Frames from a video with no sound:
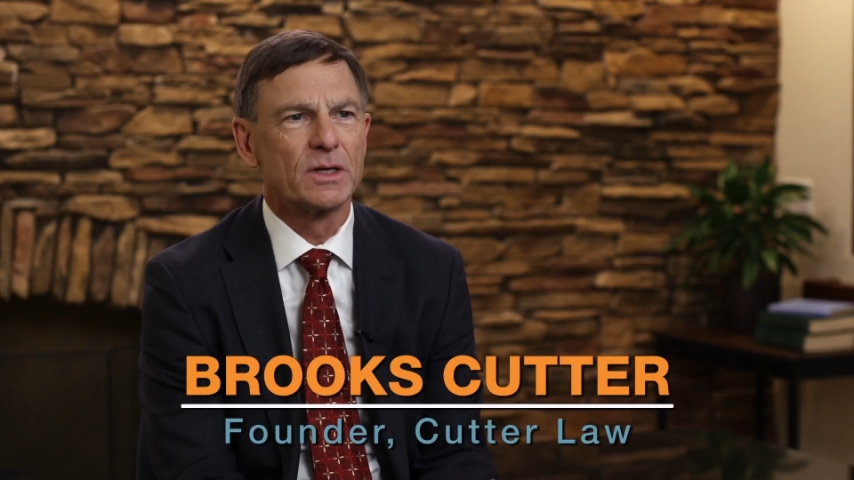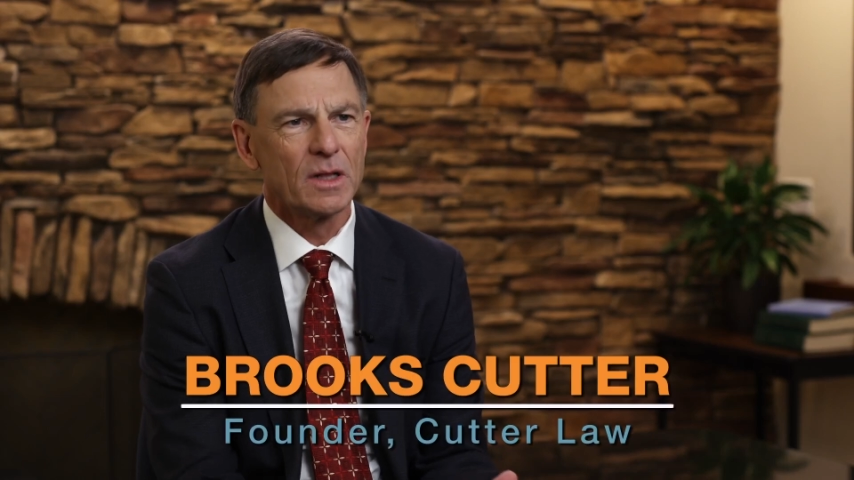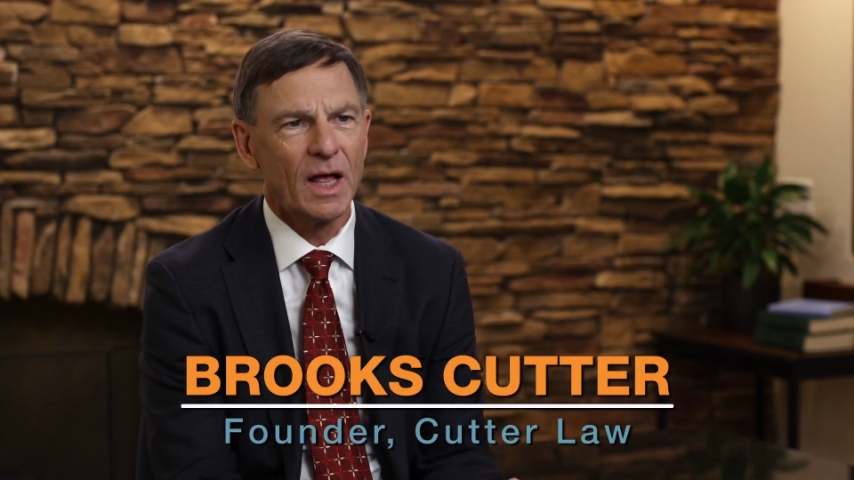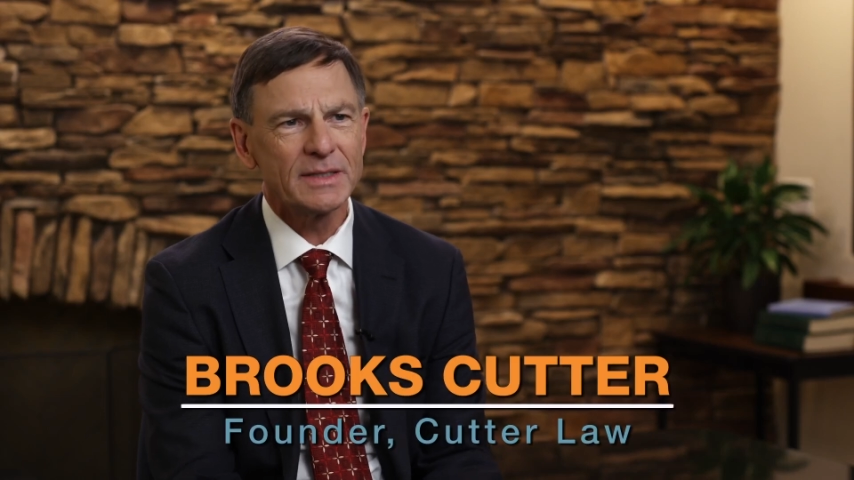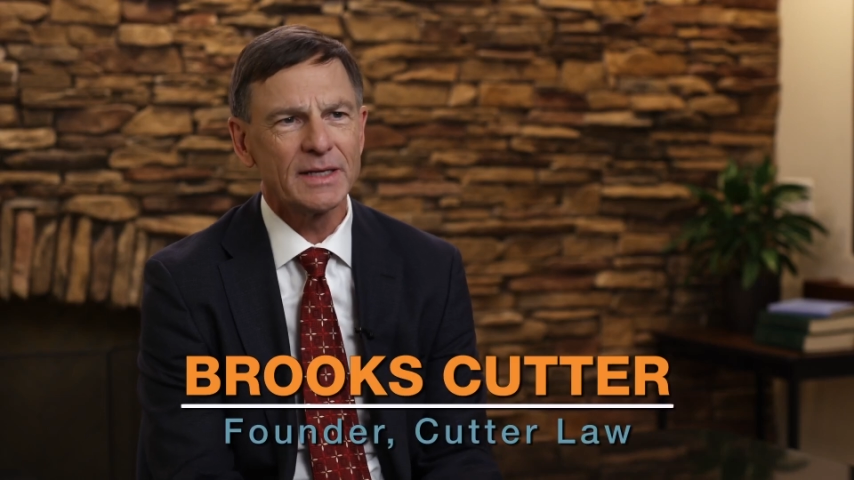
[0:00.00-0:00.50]
A
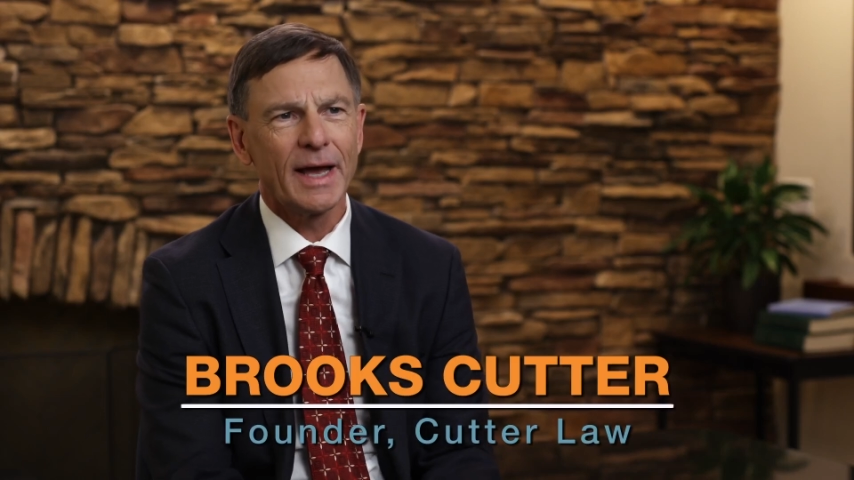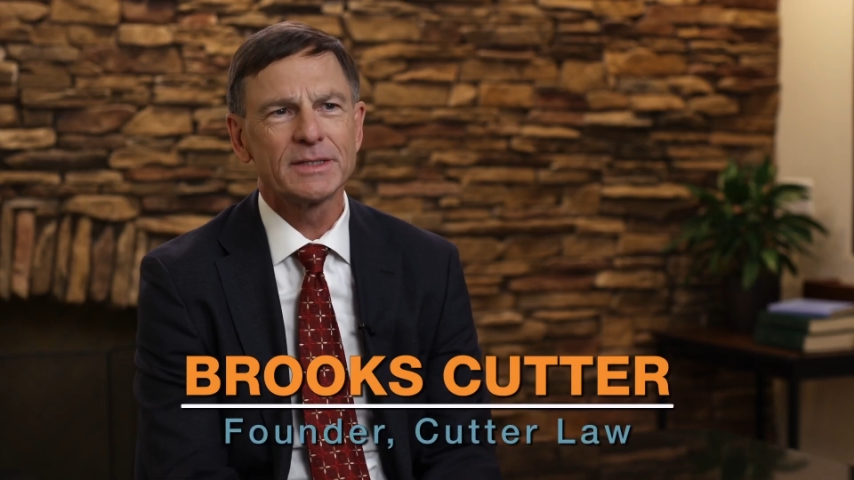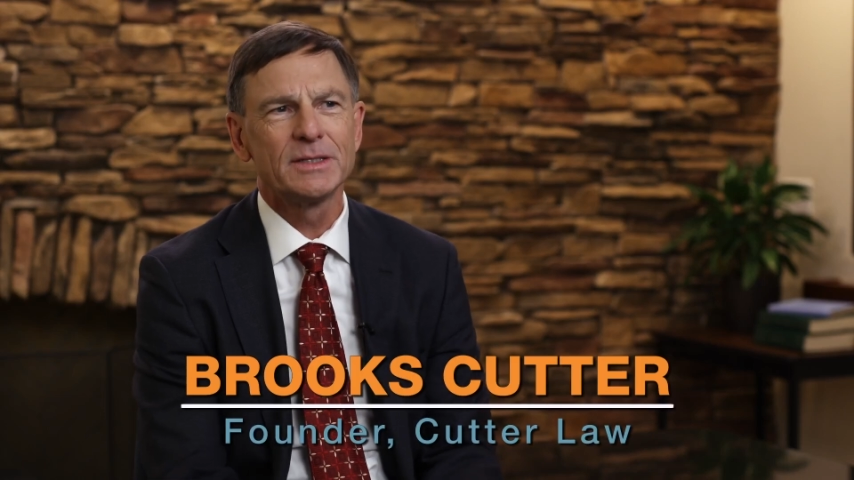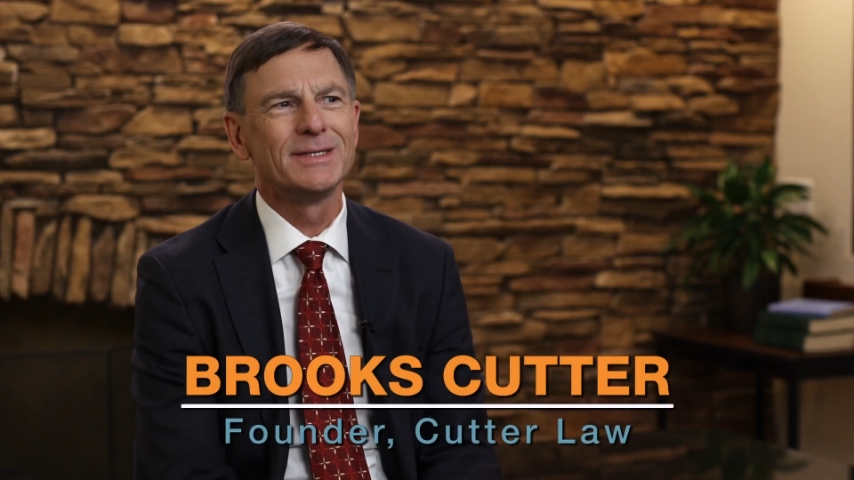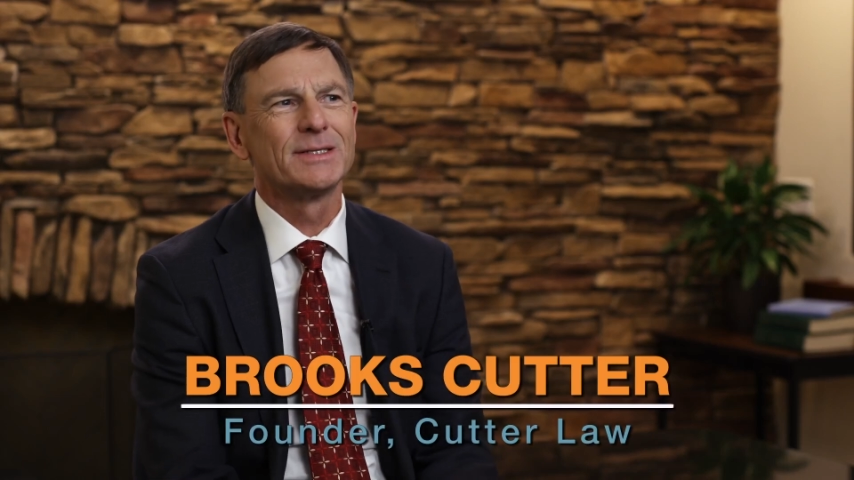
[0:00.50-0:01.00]
class
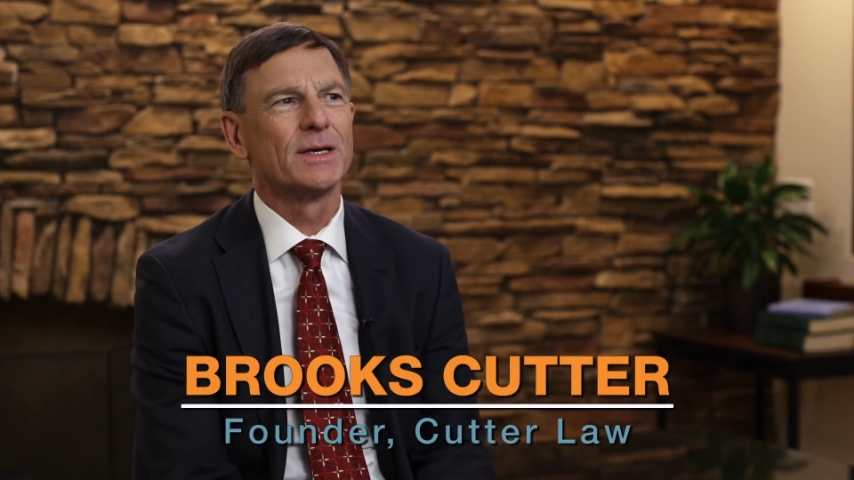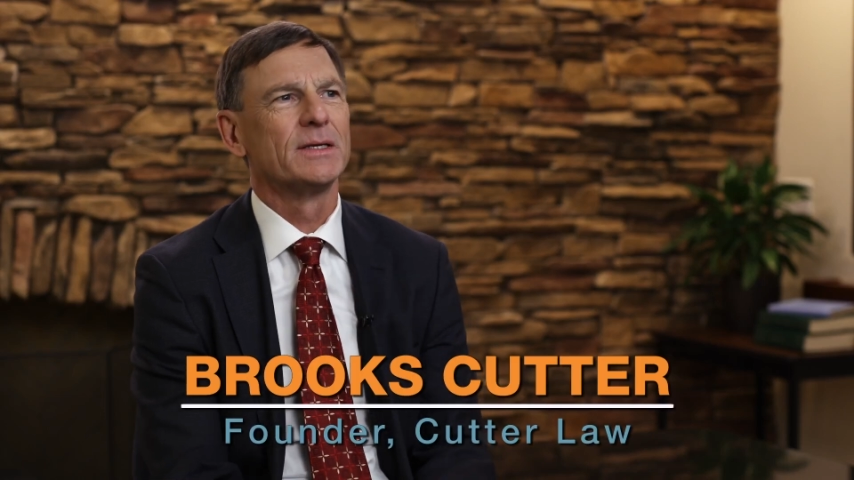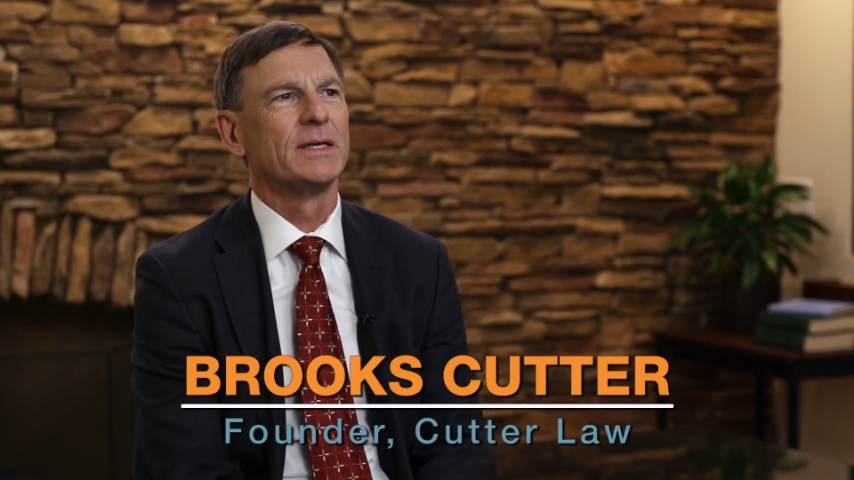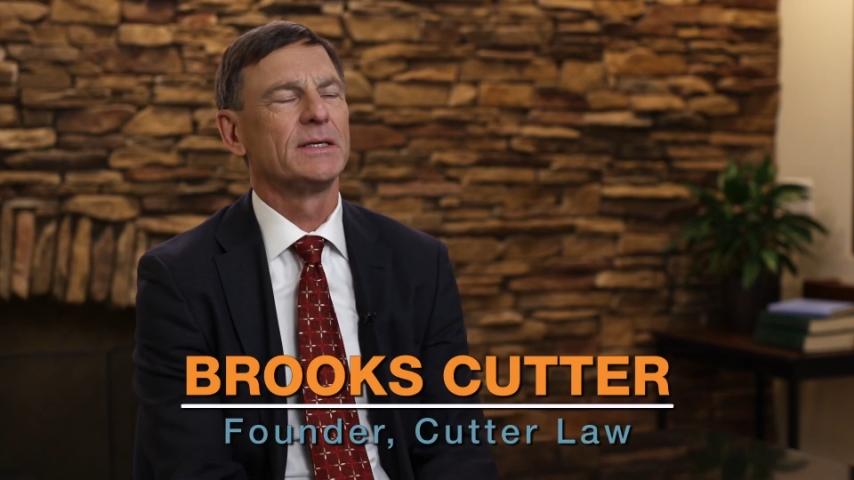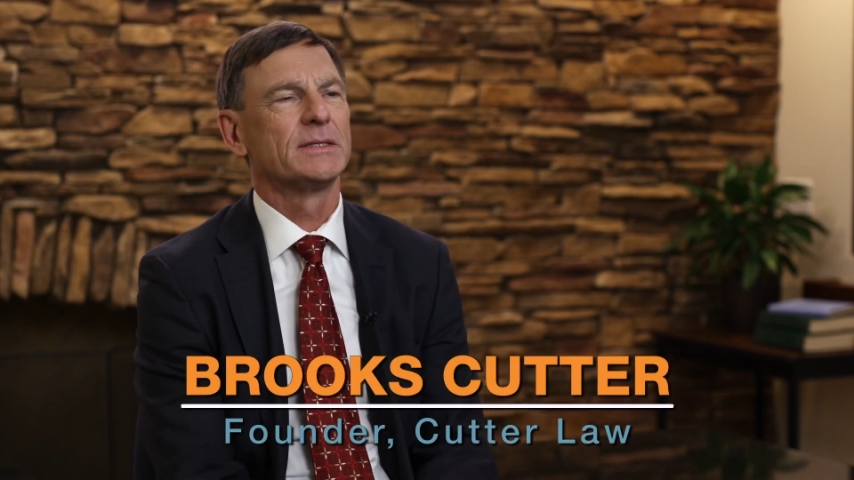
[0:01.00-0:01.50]
action is
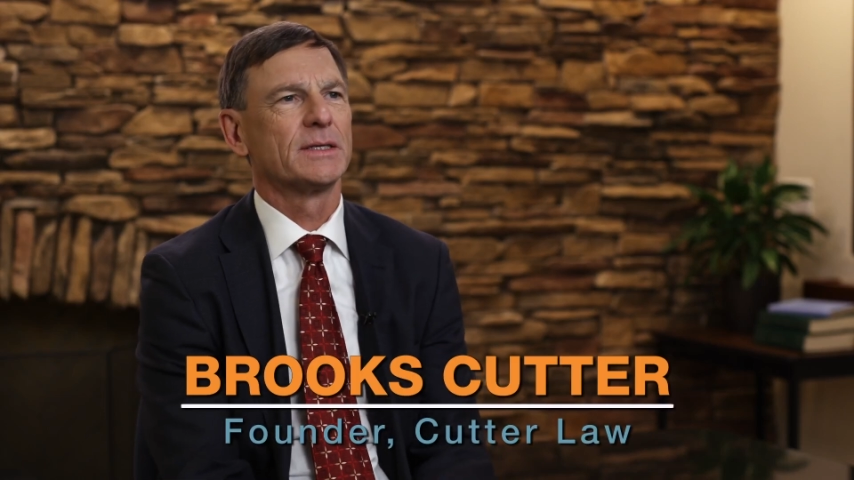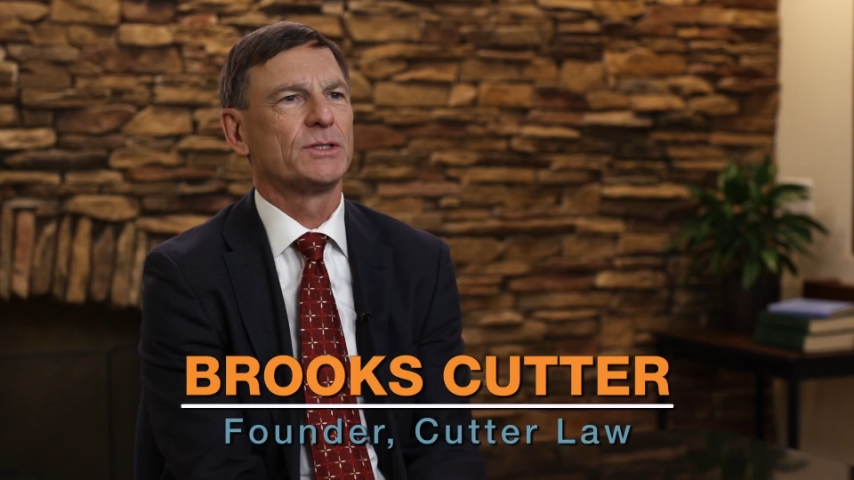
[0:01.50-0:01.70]
a